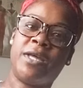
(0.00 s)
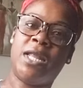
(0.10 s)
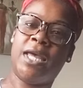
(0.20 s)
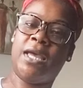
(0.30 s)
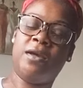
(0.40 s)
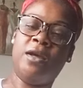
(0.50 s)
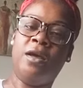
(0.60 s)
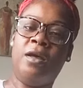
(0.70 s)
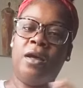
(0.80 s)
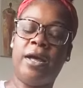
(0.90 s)
light
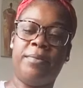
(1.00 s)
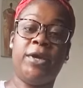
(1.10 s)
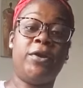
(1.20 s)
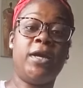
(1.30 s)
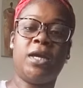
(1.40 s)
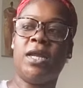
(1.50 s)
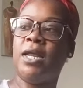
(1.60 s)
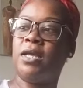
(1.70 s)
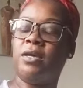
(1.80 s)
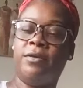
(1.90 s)
up here in
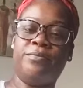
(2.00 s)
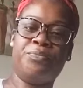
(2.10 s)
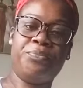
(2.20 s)
Connecticut.